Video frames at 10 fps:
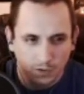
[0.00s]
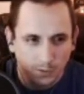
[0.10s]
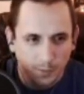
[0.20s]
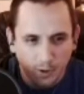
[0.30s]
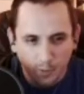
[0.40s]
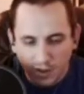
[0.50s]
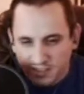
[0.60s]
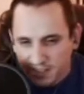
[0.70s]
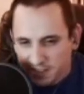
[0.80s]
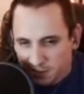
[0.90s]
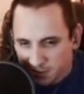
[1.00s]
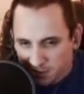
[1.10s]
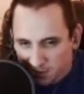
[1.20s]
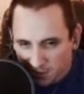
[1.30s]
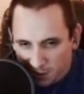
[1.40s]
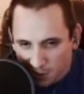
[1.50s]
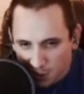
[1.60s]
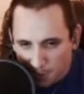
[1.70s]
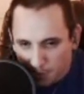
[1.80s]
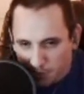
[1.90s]
The mirror boss has a
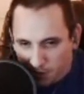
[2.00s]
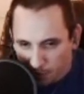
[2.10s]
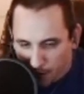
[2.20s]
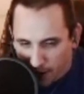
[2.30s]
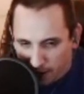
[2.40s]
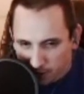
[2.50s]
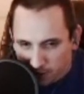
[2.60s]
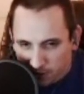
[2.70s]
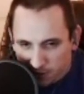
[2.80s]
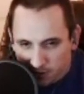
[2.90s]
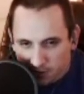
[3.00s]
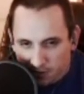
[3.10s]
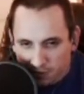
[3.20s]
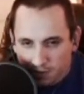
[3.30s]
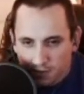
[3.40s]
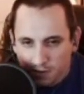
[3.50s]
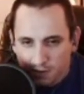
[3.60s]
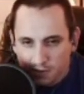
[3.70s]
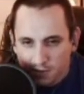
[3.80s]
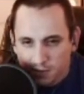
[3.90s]
couple different patterns.
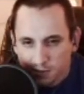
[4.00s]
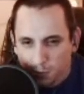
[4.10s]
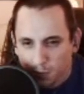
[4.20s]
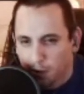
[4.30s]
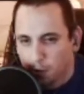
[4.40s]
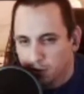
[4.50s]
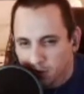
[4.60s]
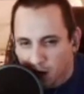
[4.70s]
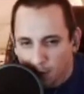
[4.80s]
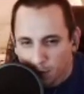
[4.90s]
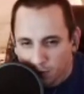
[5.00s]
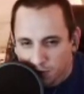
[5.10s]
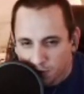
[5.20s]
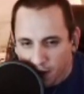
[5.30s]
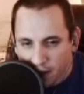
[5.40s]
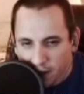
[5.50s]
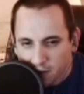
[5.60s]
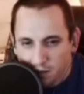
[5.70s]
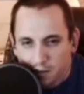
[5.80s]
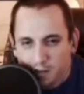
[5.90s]
This is one of the most common ones you get.
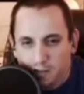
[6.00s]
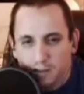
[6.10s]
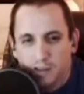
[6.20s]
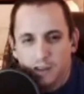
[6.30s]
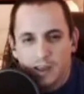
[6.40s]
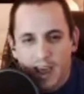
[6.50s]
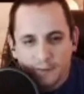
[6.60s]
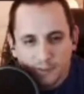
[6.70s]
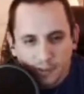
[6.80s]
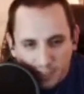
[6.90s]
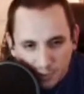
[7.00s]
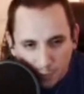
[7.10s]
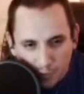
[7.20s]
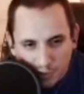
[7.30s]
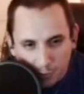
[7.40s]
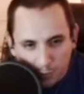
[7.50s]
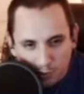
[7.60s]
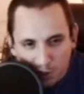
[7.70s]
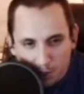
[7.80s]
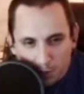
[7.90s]
After each one, she will
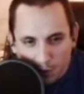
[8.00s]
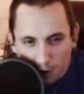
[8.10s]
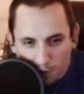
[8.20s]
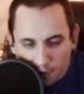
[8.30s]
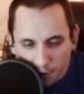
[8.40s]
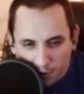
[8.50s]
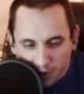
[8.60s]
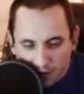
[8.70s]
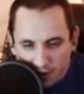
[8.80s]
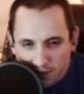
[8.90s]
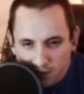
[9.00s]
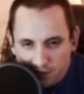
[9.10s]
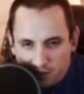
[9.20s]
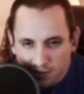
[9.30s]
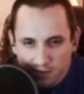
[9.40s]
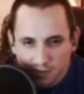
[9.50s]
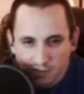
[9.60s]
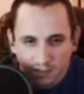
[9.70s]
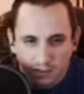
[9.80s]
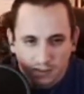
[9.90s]
jump over you like this.
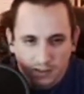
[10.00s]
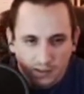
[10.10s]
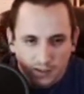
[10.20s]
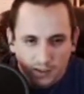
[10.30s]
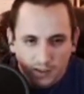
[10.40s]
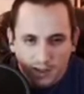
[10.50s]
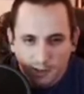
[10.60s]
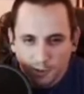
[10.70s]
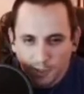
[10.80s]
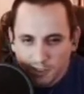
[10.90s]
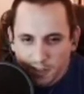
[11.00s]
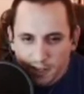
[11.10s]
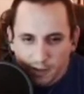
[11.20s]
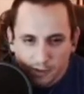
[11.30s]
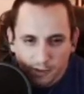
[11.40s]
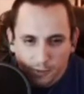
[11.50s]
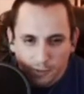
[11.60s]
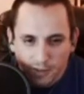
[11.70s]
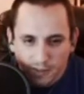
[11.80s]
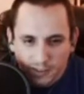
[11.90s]
And you need to kill her
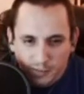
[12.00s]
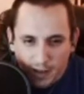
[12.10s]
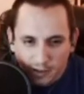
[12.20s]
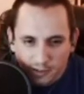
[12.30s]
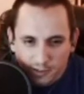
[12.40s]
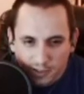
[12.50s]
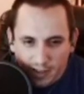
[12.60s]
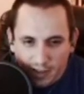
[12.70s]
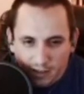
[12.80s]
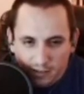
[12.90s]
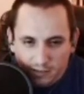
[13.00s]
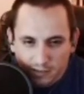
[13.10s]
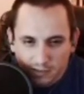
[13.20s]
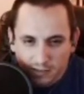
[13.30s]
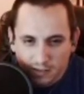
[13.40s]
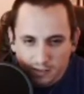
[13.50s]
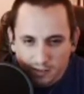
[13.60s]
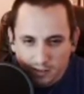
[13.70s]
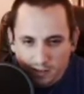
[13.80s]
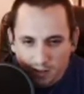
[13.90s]
within this pattern to get
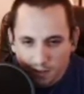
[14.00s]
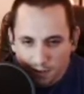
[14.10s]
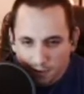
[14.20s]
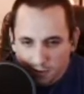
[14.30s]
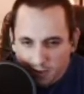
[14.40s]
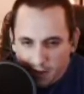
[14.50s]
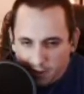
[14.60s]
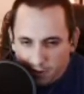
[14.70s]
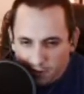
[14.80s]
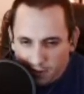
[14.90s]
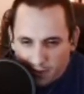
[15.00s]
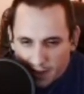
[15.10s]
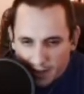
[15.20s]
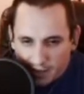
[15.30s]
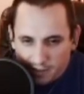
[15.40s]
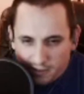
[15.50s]
another attack on like that.